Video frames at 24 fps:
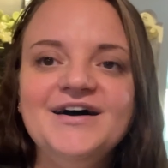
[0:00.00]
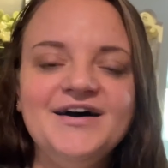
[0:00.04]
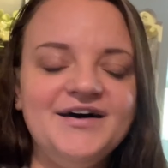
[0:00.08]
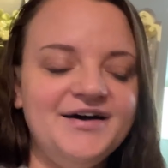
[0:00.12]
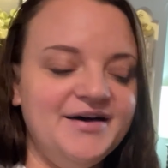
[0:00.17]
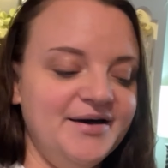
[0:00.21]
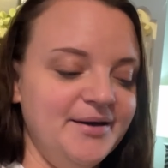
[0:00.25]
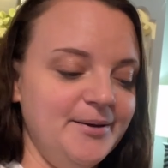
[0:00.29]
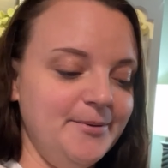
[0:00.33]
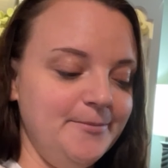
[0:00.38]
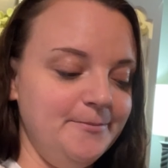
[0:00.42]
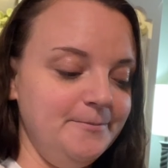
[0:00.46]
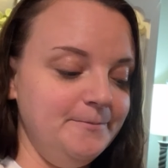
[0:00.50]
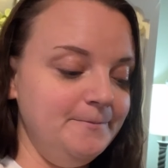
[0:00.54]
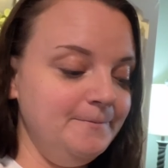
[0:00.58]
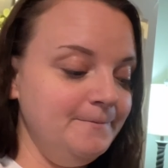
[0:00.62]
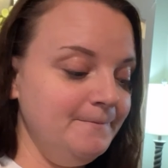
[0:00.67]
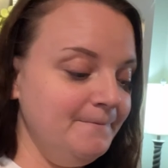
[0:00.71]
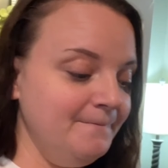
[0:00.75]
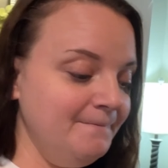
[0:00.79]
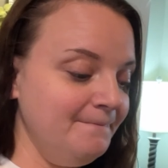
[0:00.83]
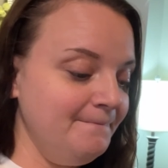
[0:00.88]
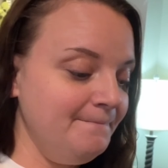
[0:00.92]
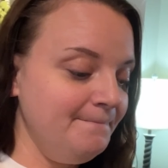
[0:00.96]
Um,
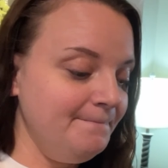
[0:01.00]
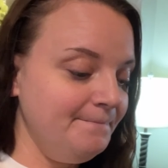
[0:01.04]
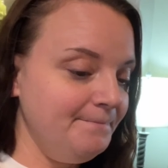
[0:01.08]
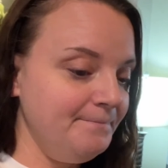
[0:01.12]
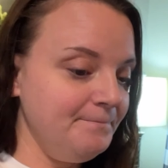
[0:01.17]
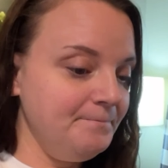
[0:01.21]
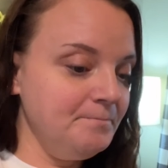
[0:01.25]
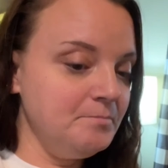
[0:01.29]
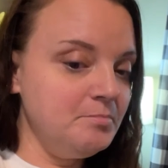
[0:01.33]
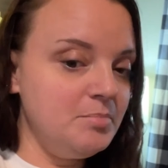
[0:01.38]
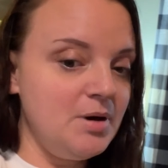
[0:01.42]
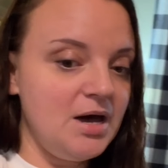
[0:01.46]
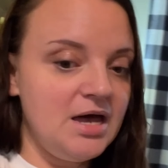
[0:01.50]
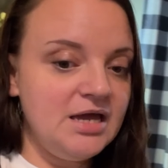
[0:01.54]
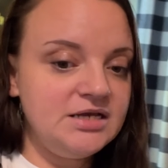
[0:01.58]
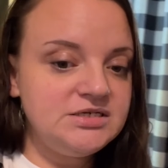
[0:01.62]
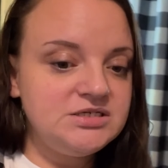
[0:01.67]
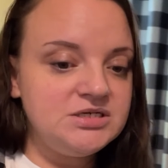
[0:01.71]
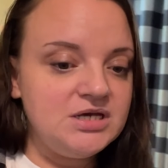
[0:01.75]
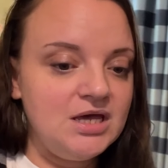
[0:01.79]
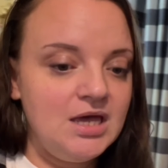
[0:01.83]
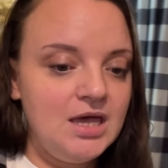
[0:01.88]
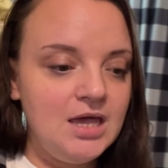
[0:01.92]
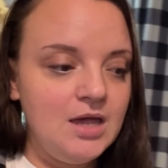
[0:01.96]

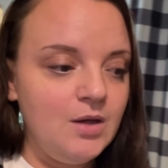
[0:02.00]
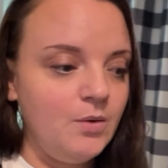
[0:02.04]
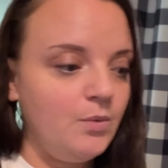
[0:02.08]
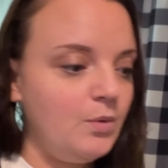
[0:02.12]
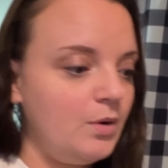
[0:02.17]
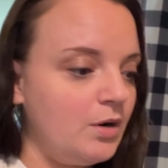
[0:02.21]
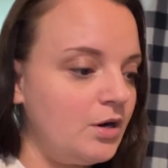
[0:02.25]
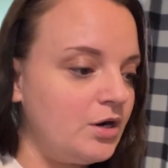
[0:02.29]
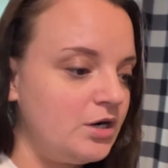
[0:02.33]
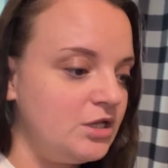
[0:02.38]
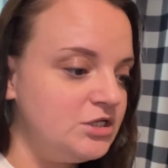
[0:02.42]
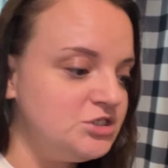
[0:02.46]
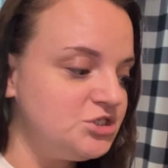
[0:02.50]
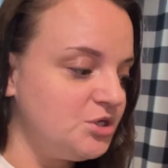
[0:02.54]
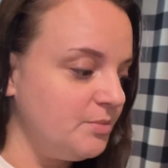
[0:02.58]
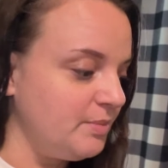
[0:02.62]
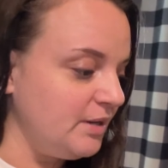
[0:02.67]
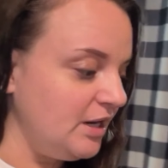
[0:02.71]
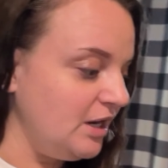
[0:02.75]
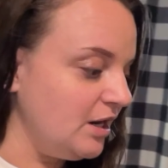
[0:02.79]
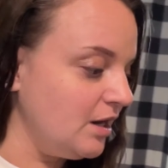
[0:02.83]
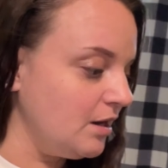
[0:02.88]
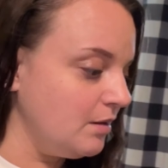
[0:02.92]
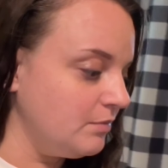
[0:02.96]
but we're going to jump
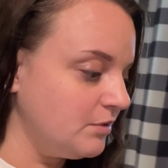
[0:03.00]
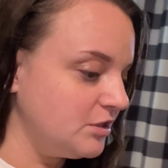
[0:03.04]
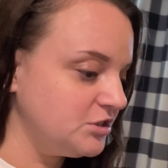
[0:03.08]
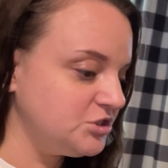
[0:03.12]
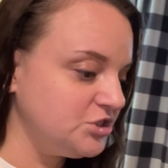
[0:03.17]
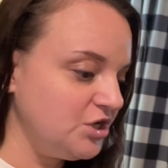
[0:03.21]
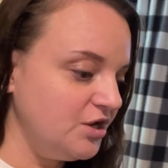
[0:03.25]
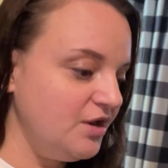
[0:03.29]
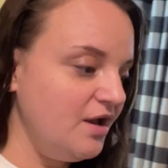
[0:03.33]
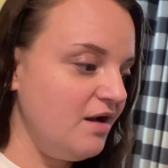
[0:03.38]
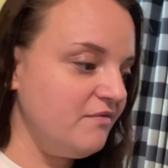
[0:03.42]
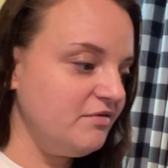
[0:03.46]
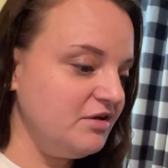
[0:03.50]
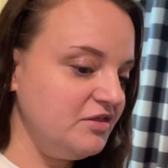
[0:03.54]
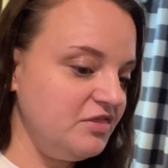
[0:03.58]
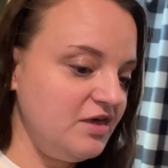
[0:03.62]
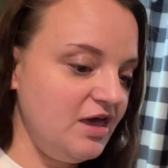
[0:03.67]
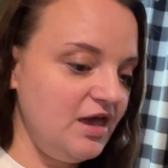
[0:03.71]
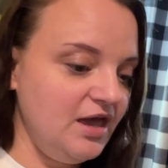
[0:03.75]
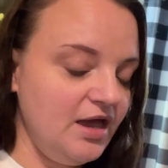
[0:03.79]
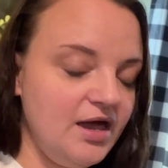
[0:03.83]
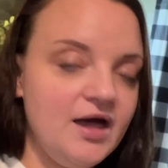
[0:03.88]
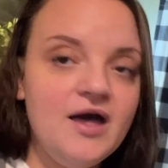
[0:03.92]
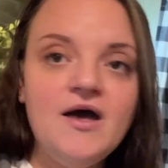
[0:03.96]
in here, and I'm going to show you
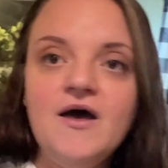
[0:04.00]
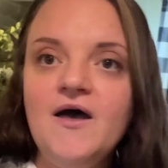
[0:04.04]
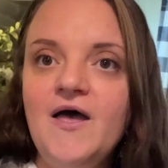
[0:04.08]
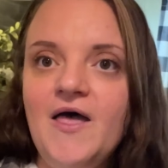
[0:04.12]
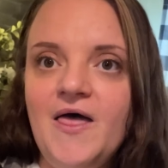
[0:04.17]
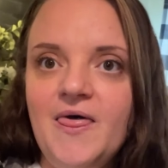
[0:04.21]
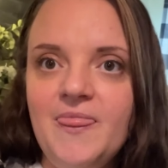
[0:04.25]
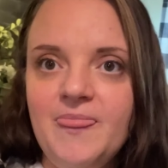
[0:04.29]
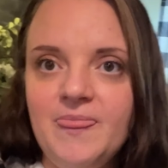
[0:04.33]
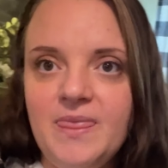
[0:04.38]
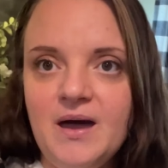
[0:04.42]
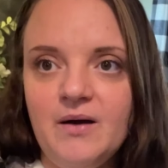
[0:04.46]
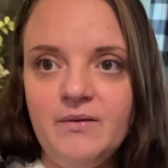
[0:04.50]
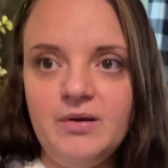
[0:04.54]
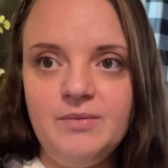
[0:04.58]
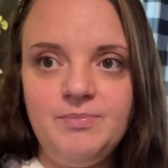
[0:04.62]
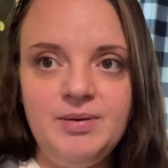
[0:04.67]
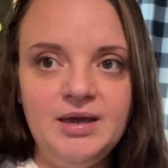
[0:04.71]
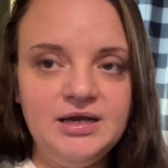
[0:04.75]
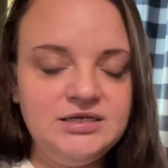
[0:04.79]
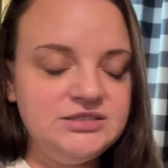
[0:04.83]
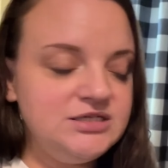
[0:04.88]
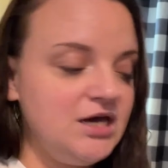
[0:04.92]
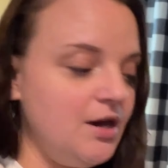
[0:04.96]
everything that we
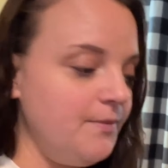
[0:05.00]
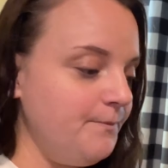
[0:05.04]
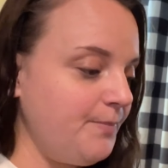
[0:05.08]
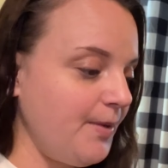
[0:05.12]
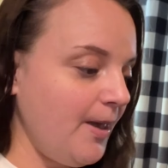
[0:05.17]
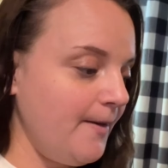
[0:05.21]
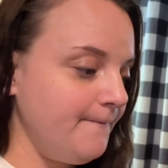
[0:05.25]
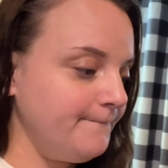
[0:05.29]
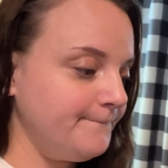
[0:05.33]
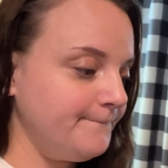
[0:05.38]
picked up.